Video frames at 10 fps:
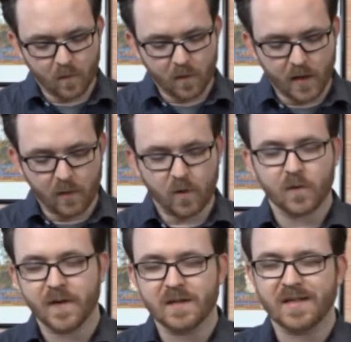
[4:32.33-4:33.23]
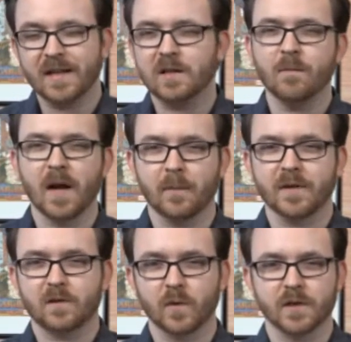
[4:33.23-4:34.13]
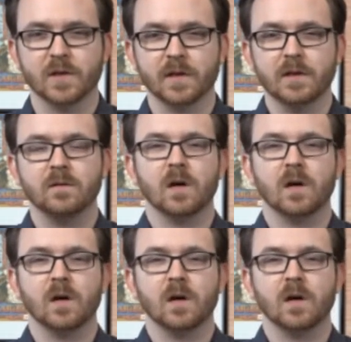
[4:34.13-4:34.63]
He wrote these 10 Commandments originally,